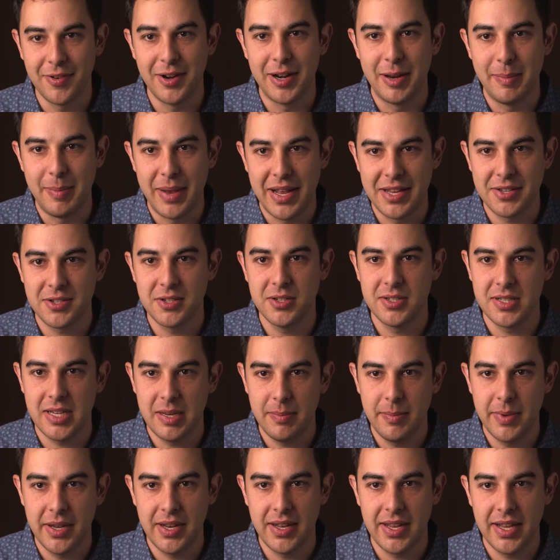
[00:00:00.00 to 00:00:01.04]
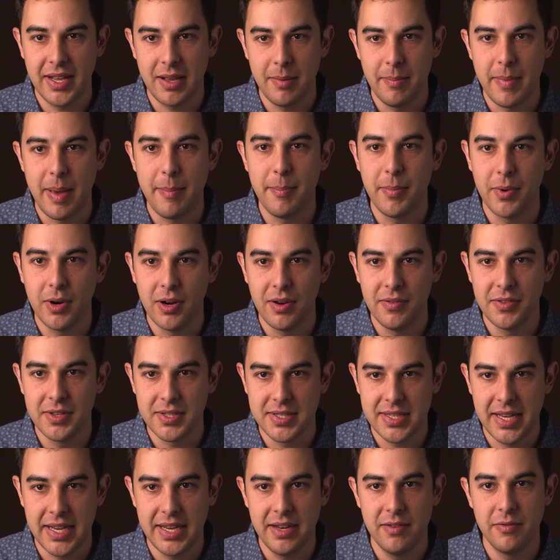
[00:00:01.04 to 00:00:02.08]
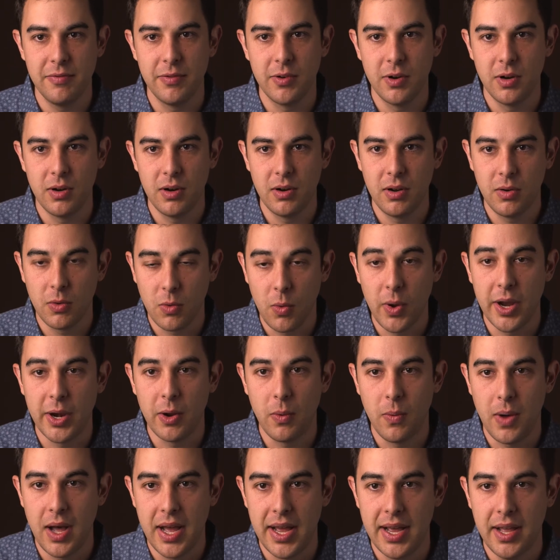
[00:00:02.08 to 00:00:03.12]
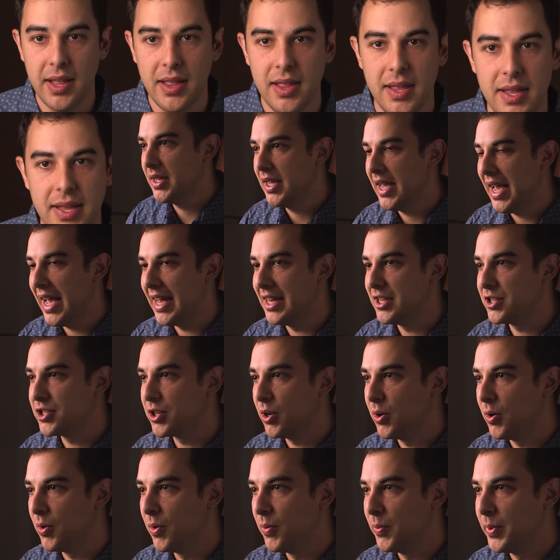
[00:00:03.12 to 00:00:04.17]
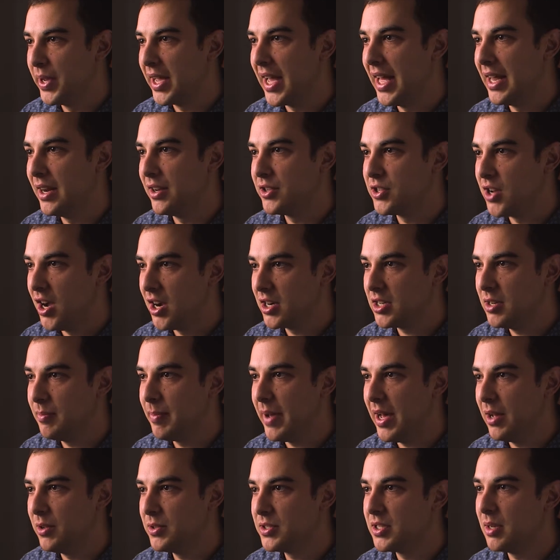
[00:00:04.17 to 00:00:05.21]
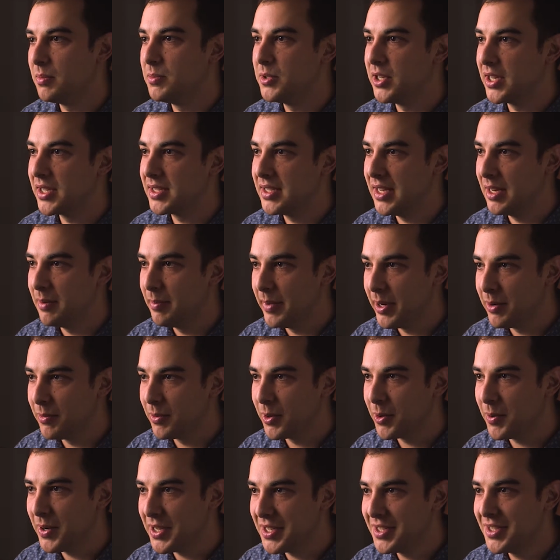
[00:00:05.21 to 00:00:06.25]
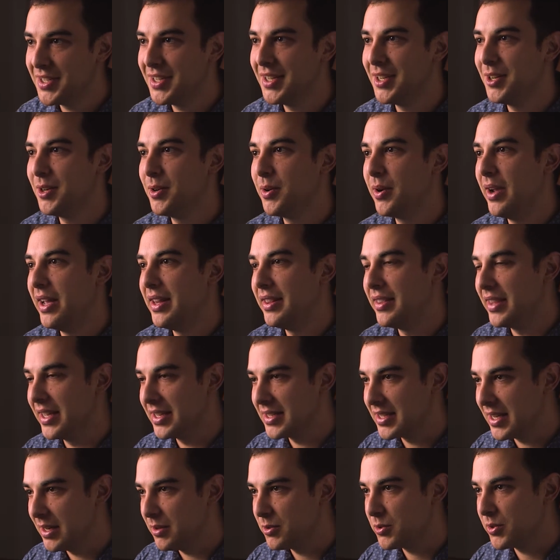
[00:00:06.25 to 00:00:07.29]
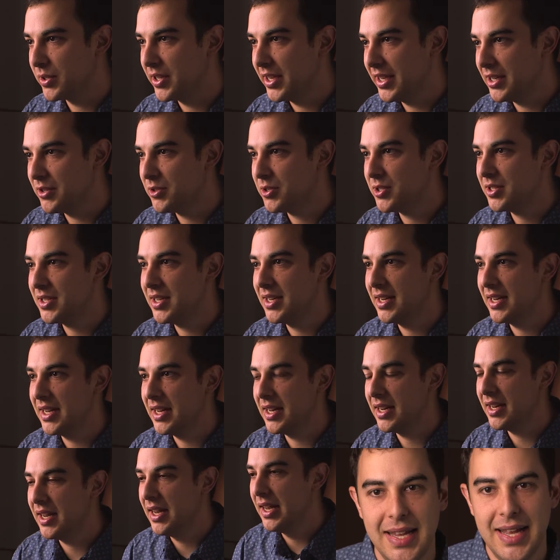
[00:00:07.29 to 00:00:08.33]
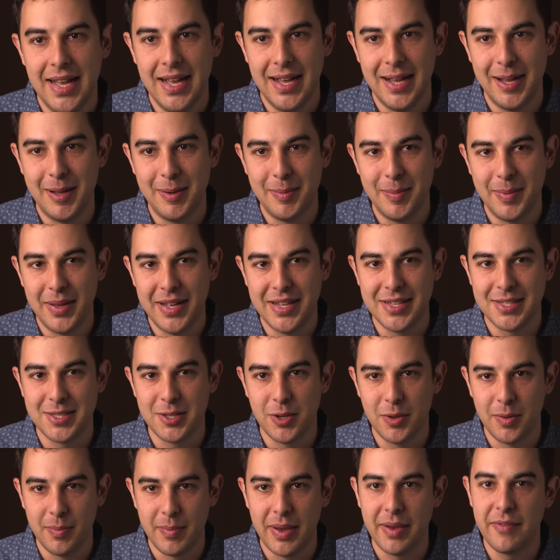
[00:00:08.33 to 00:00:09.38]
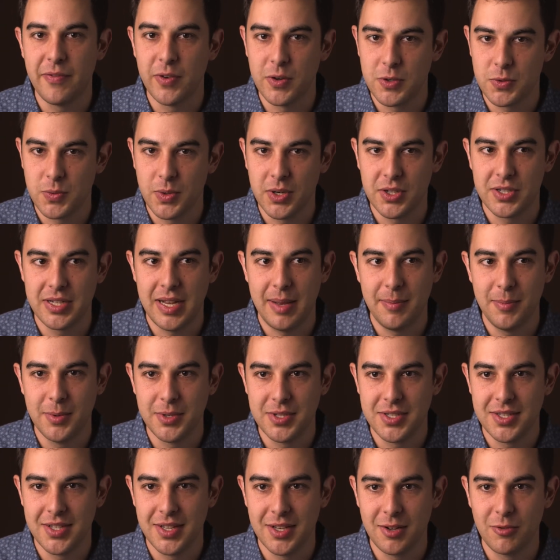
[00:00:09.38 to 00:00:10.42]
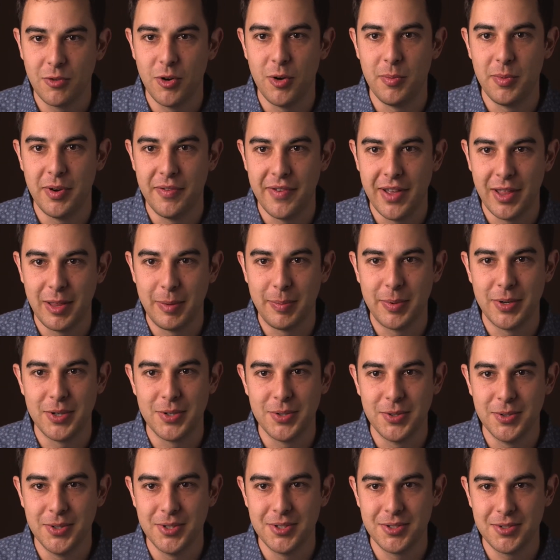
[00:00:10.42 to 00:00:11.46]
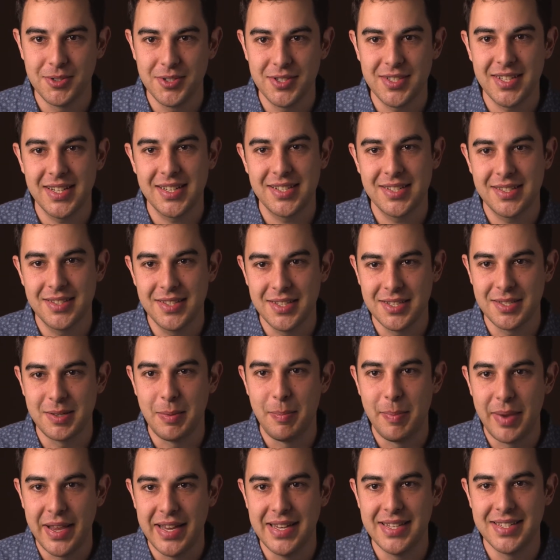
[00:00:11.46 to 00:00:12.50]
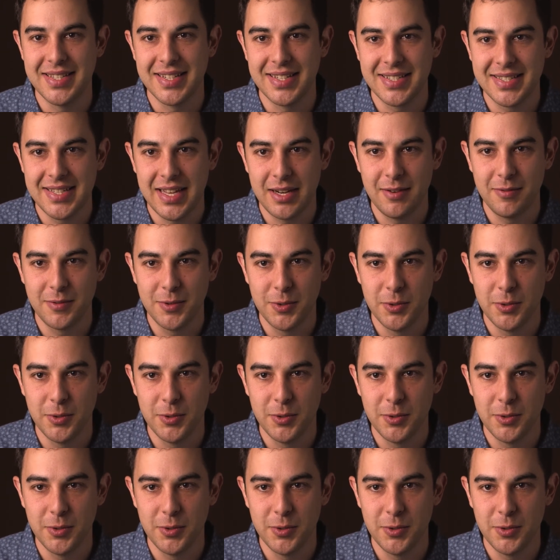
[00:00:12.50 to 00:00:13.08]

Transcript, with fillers: Front End Masters. I'd been like a member of the site for quite a while. And so we kind of talked about subjects that had been requested or, and things that I was really interested in. Um, and so my first workshop was the Chrome Developer Tools, which is like this amazing set of